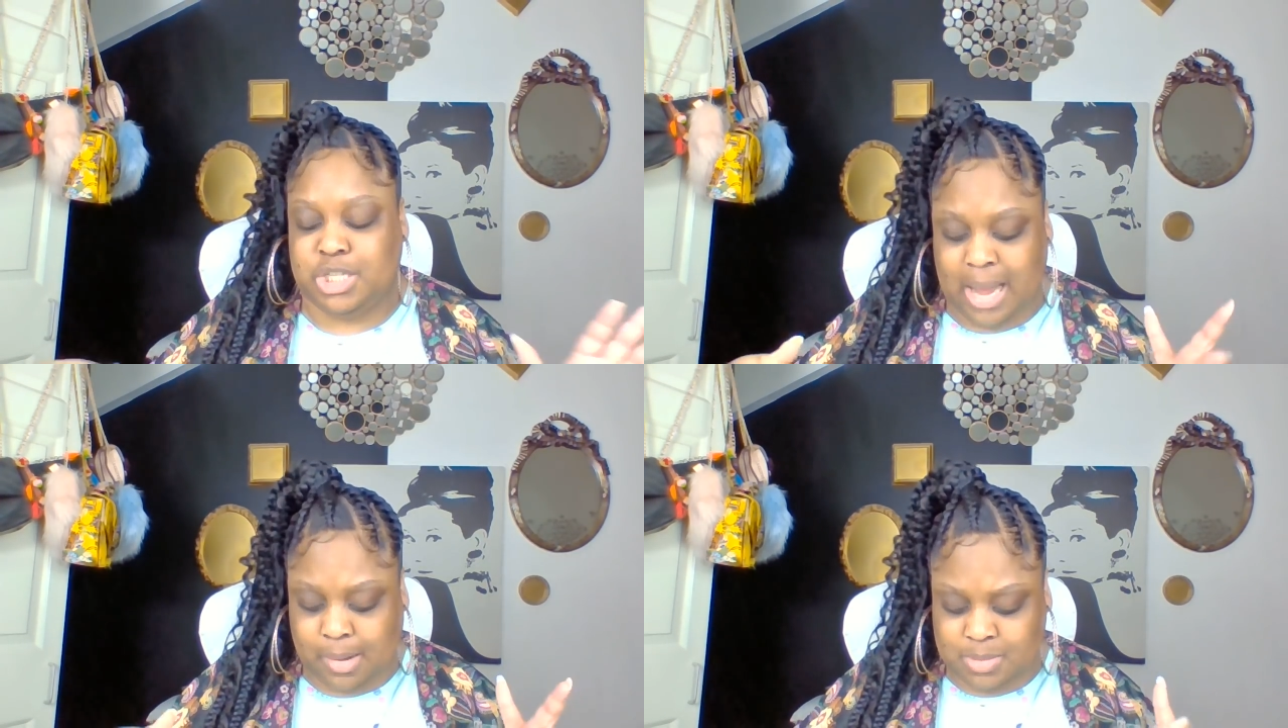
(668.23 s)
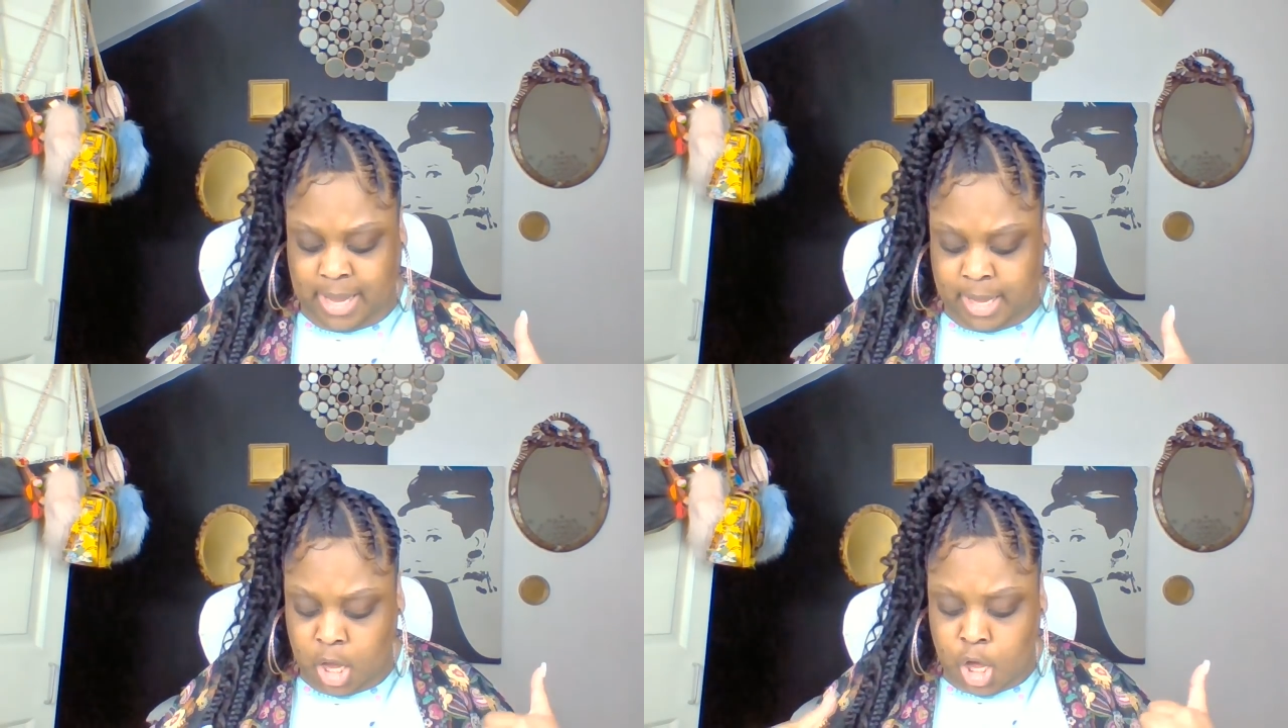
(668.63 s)
Shekinah was
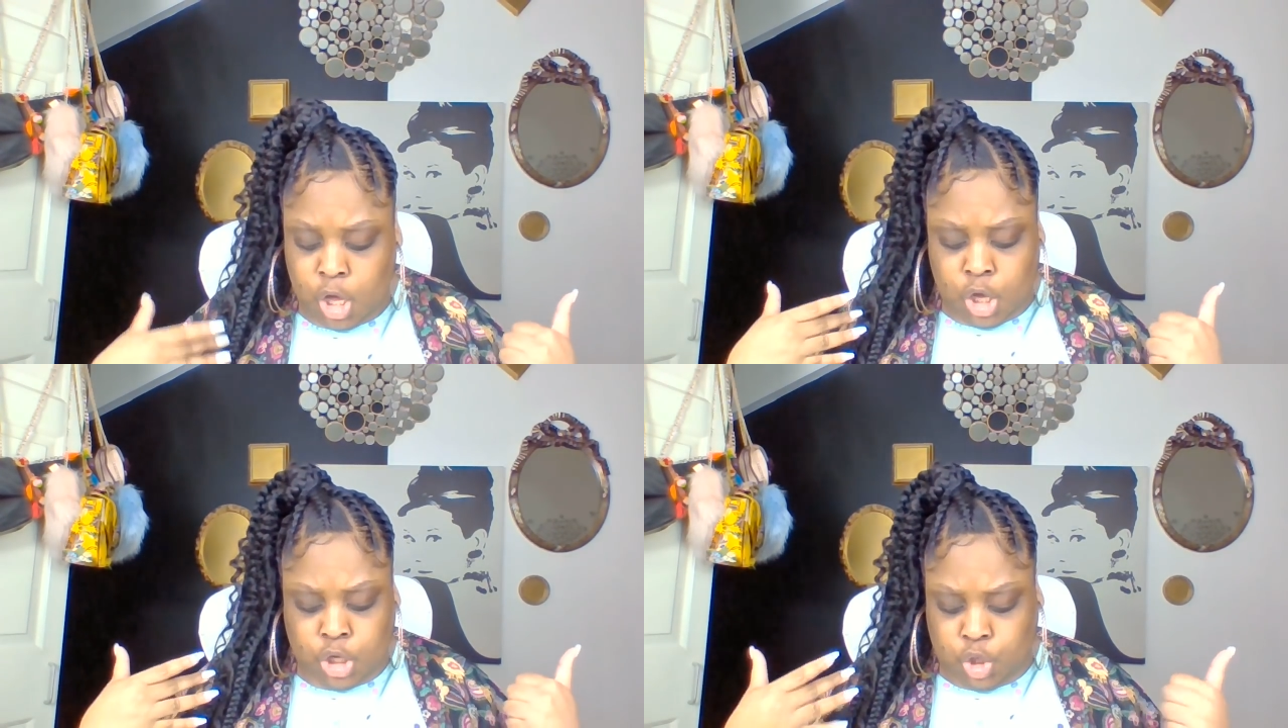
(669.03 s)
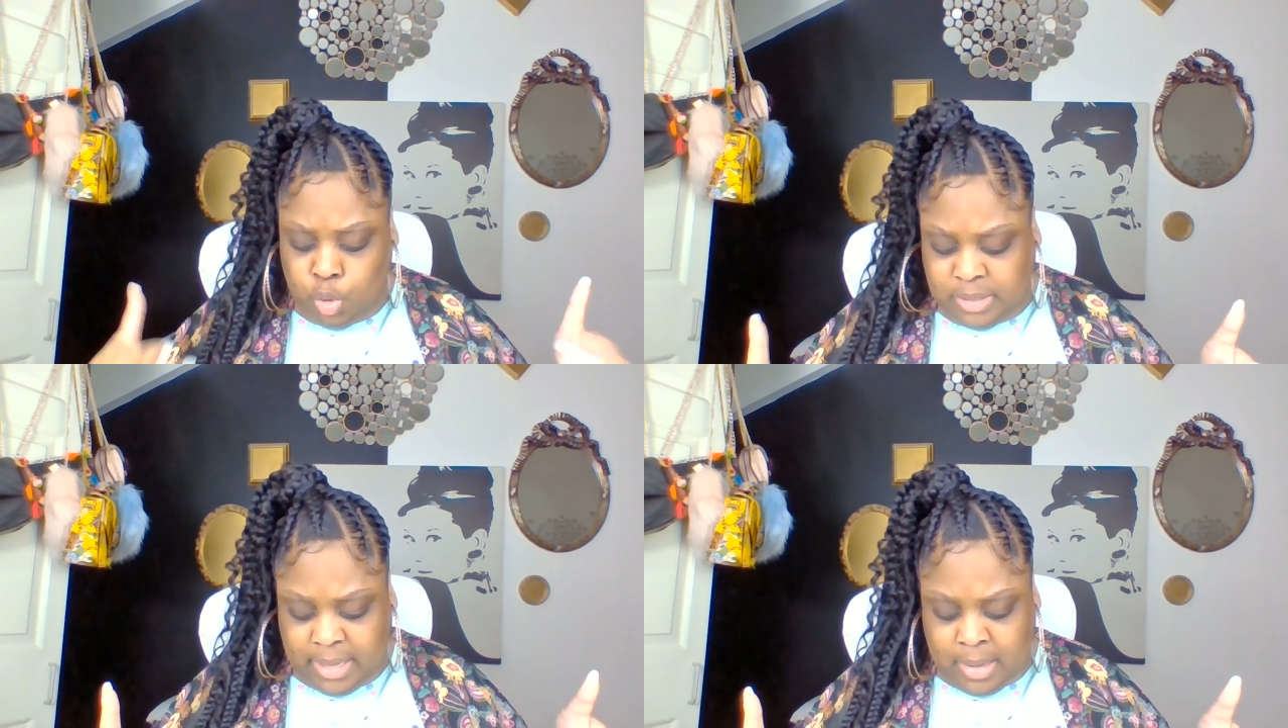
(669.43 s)
like,
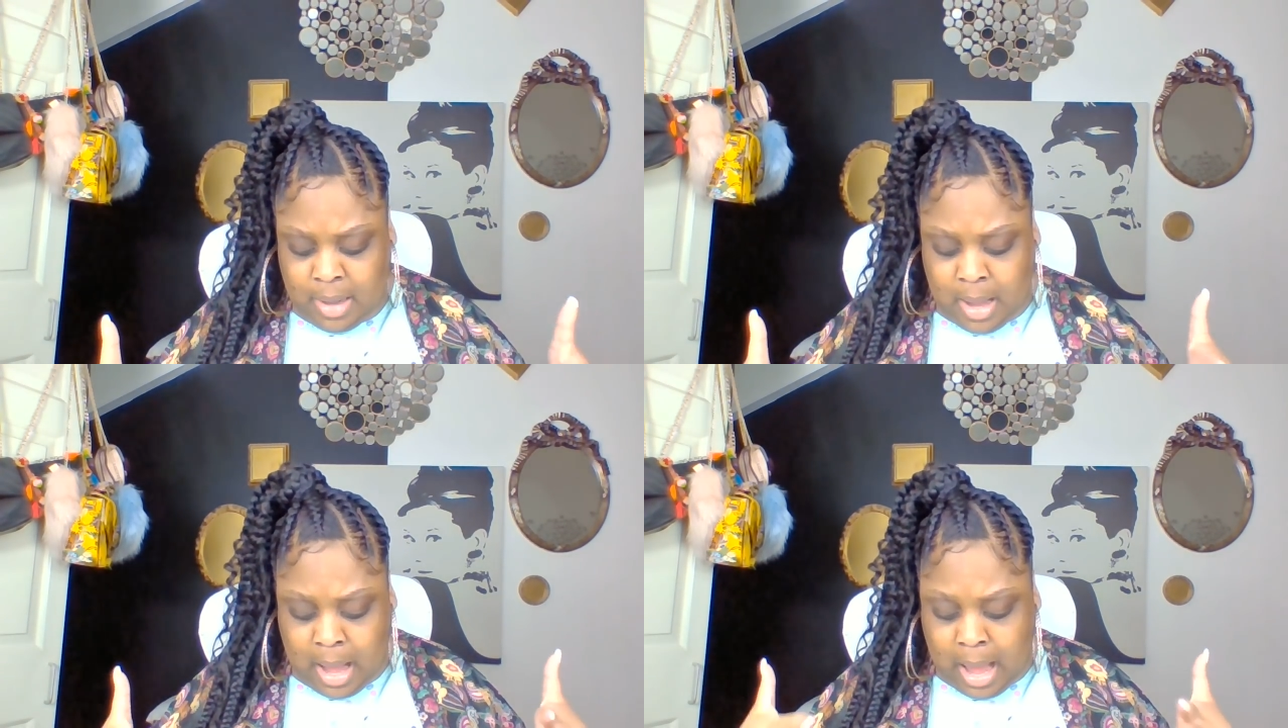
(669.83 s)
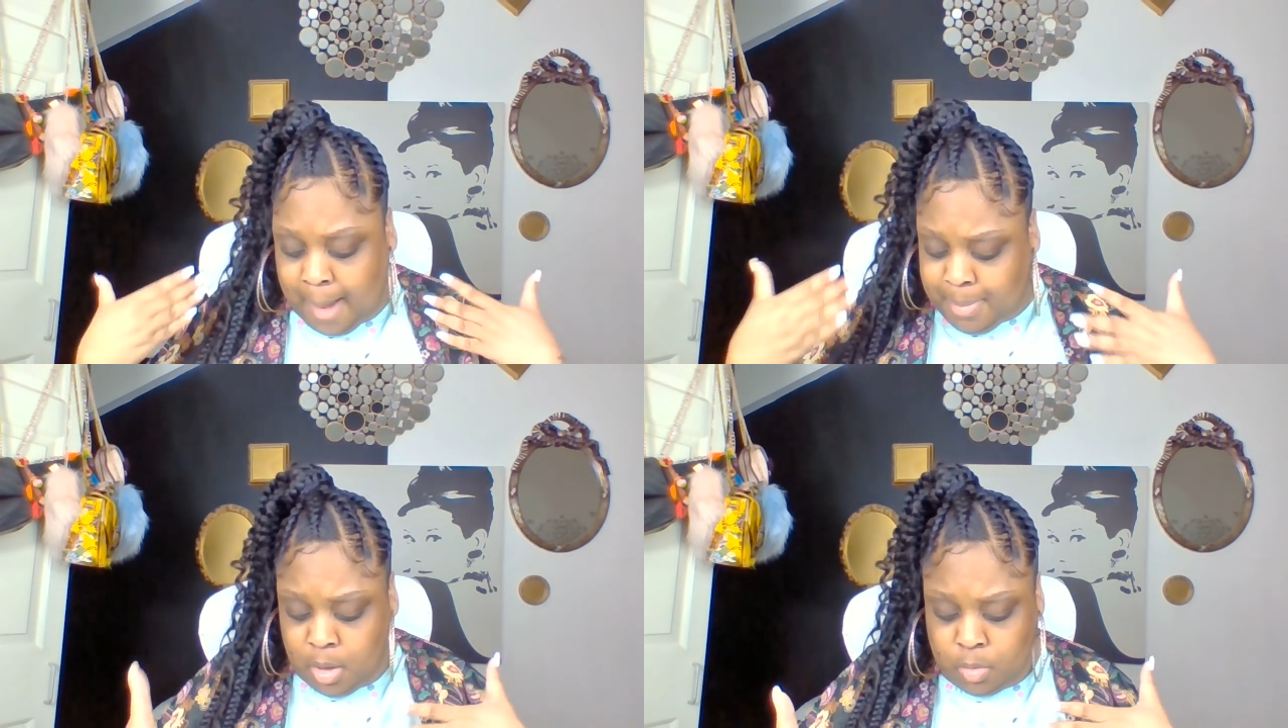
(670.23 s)
you think
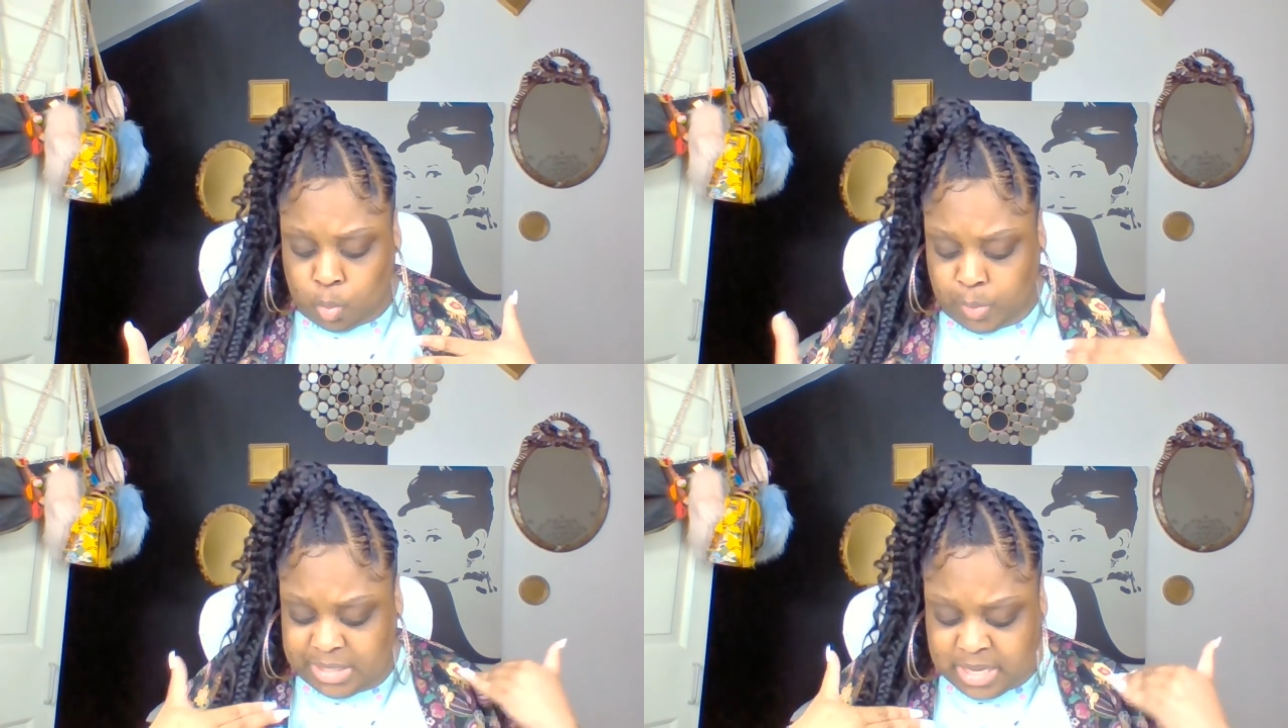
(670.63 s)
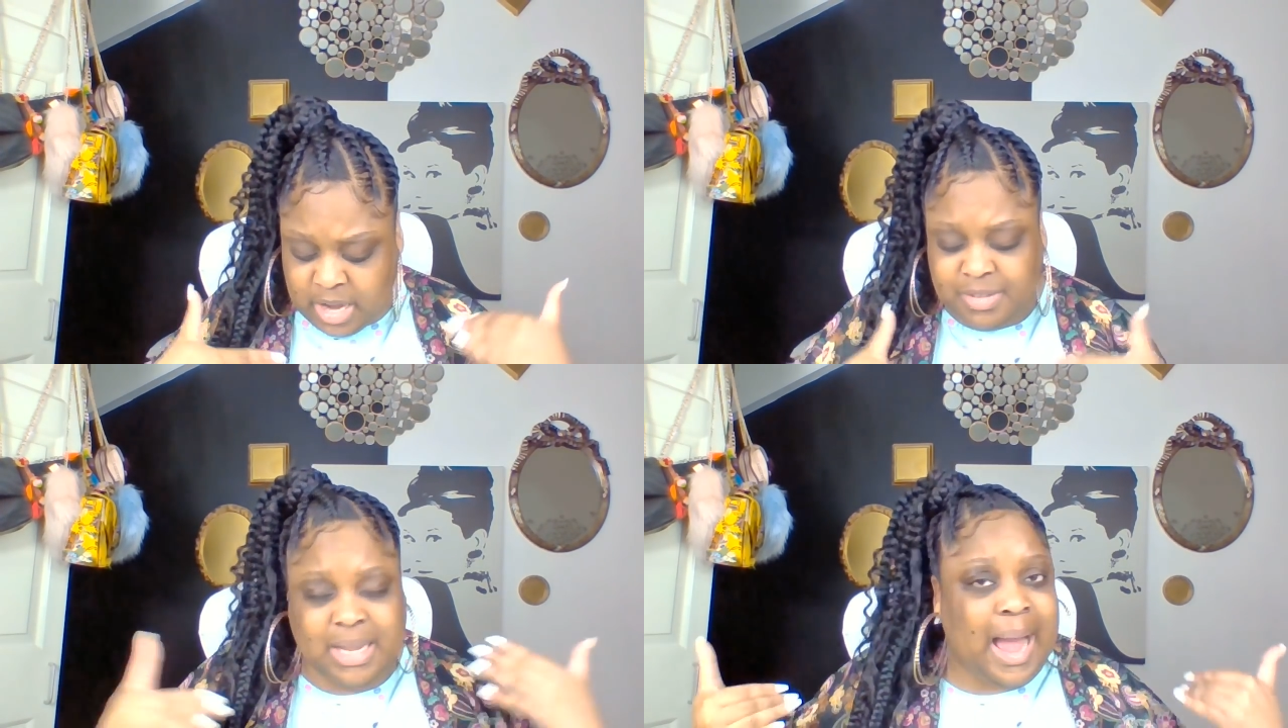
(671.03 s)
I'm gonna risk
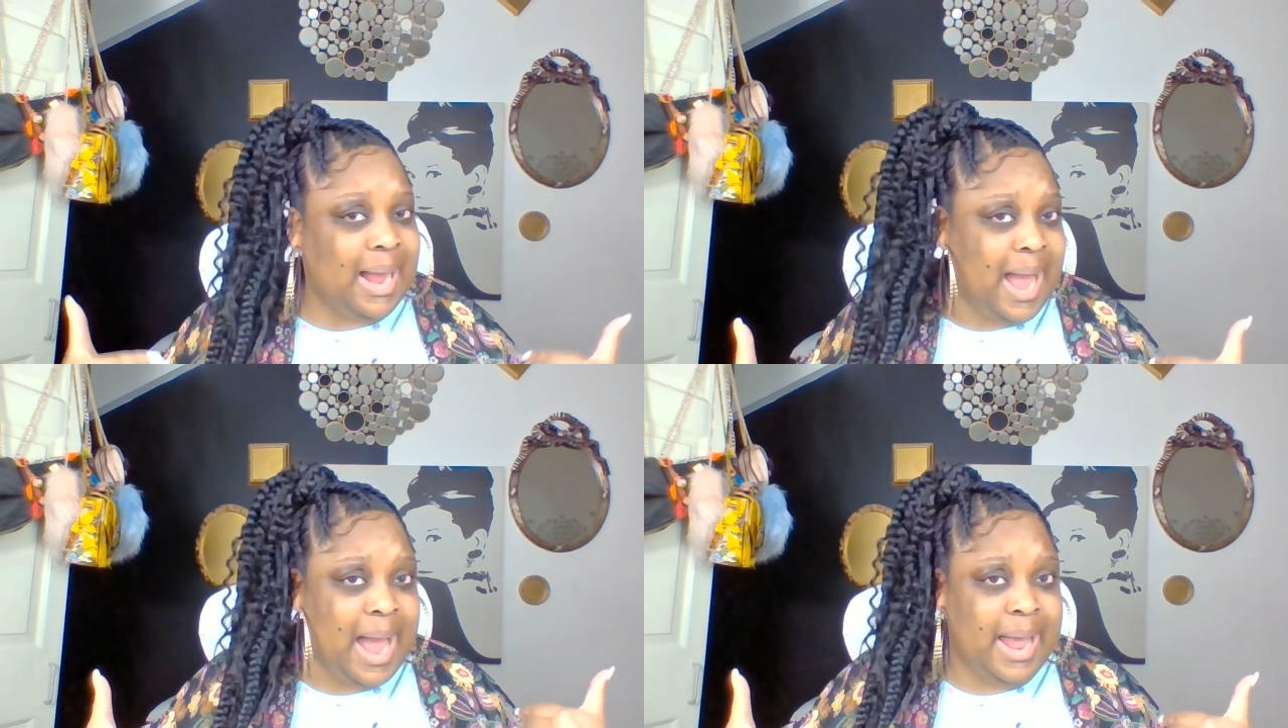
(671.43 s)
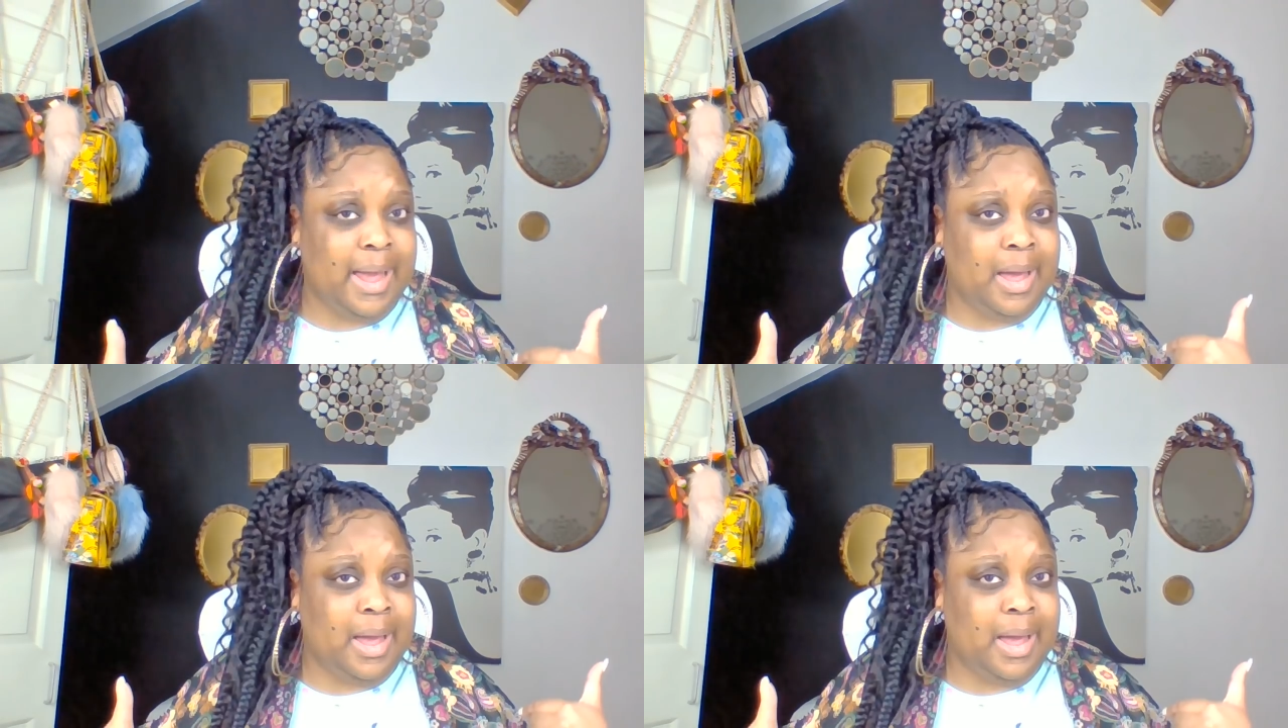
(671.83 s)
everything I got